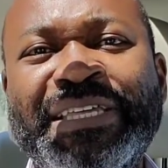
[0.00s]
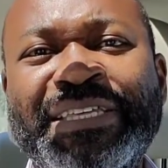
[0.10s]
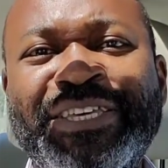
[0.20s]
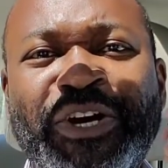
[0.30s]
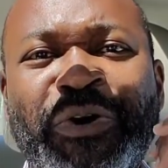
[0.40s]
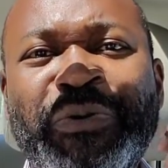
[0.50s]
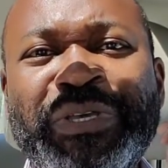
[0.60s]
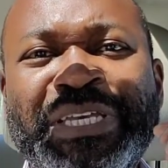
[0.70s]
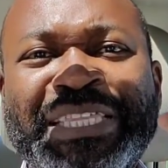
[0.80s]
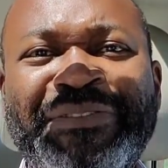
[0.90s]
you
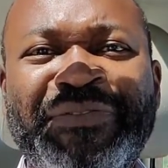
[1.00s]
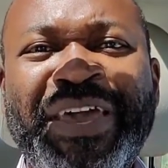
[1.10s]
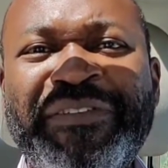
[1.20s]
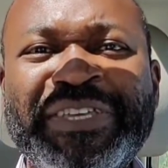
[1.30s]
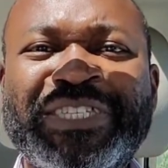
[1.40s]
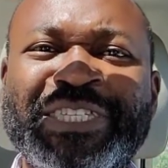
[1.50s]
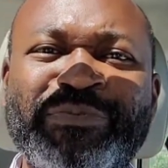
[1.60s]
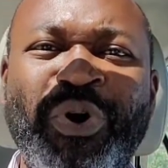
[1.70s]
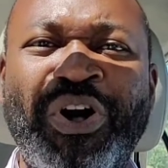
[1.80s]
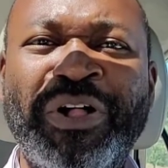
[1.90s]
know, in a very
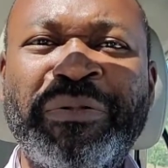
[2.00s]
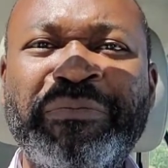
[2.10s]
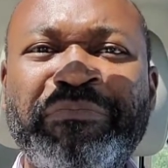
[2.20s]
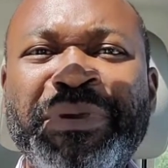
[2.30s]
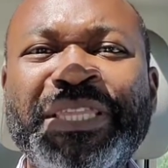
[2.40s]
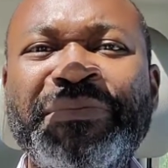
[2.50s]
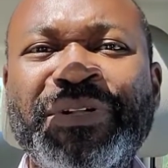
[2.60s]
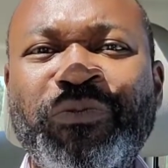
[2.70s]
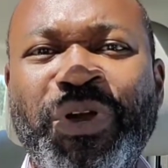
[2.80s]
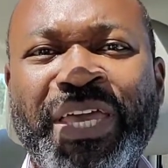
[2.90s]
small, minimal
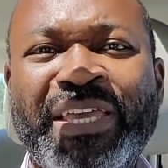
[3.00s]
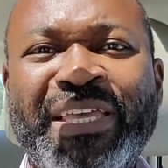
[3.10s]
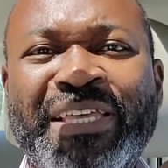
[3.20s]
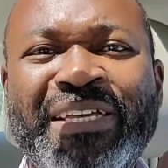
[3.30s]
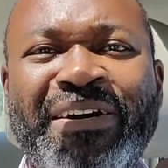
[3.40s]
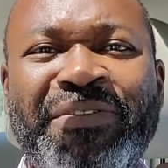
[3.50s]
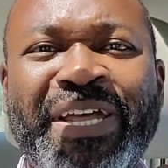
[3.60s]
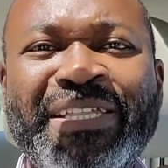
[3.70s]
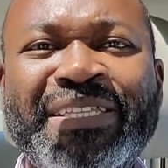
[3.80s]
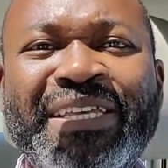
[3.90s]
way? All
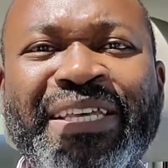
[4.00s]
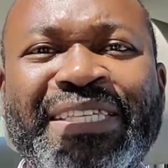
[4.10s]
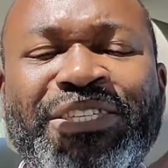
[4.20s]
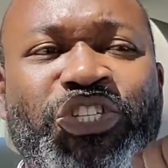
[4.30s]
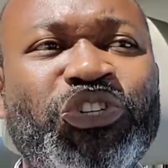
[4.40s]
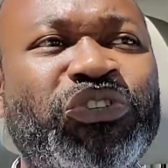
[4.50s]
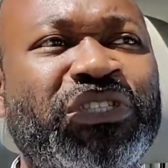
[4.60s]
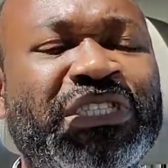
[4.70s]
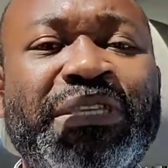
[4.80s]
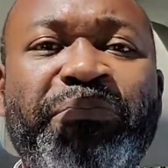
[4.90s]
right, you
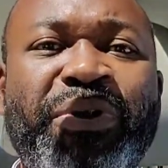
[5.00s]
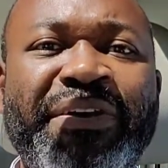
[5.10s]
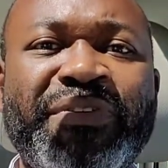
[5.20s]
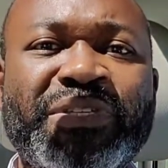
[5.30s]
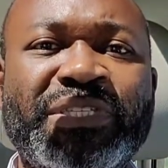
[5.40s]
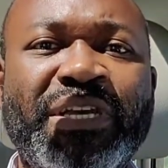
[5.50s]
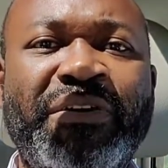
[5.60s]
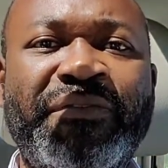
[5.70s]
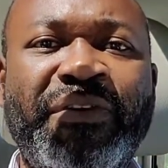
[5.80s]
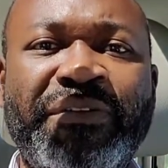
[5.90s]
shouldn't deprive yourself
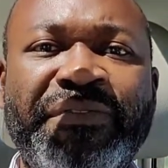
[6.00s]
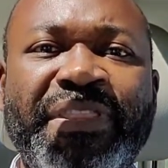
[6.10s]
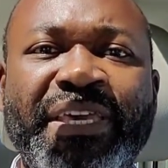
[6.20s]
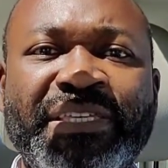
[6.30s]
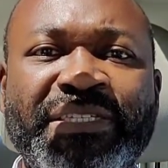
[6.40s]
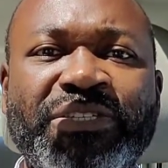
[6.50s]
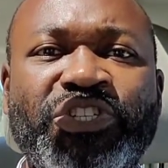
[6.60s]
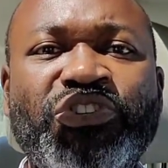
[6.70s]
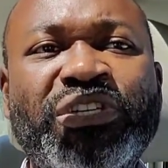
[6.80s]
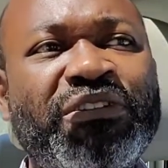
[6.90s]
of things. You
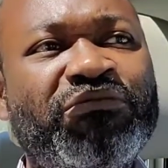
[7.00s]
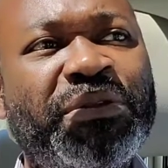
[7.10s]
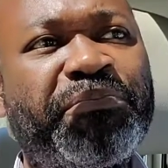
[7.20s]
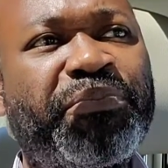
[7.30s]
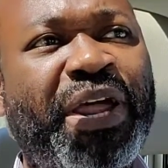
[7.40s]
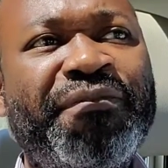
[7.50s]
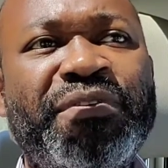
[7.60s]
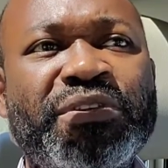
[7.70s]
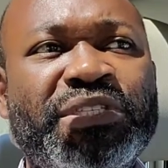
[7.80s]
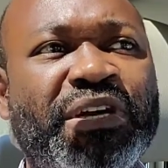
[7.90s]
shouldn't deprive
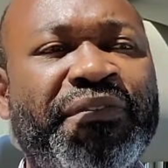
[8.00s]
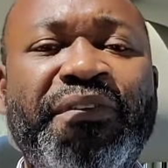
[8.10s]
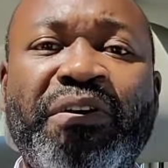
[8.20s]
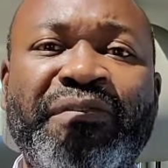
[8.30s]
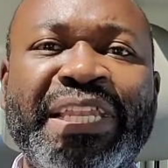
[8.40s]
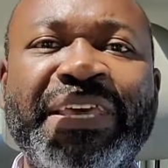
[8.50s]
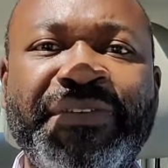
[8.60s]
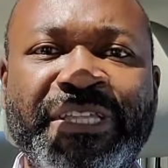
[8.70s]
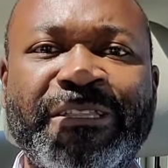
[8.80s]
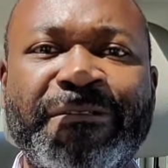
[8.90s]
yourself of
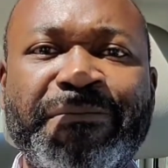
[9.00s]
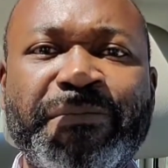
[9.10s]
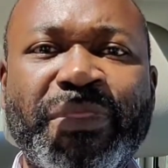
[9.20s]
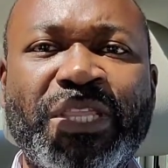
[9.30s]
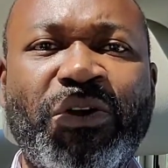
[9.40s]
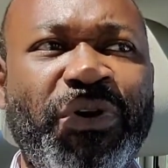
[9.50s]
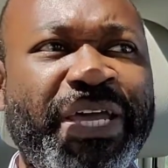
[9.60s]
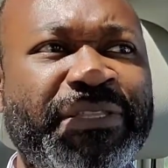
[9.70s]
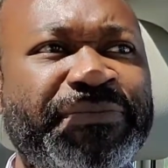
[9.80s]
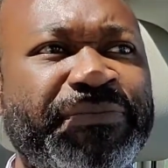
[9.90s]
living. All
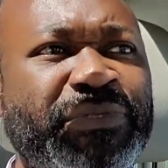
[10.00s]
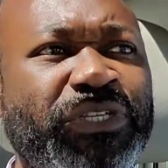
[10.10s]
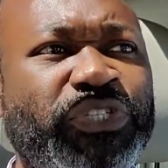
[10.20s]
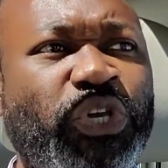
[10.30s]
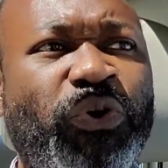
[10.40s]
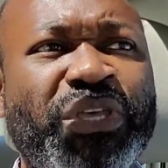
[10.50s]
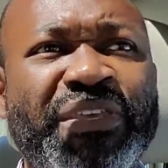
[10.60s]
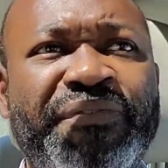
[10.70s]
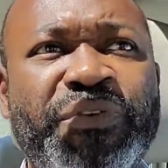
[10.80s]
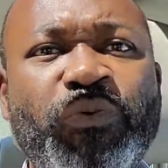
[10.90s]
right, so if
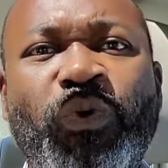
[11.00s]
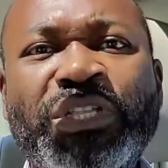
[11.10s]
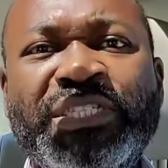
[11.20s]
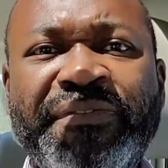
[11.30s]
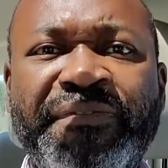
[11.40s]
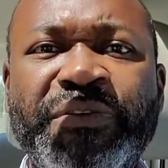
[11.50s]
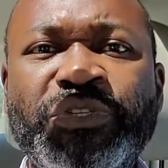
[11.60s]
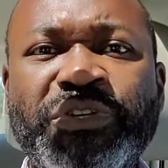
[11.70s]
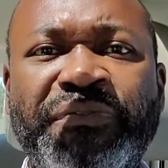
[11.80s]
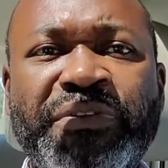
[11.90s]
you want a future for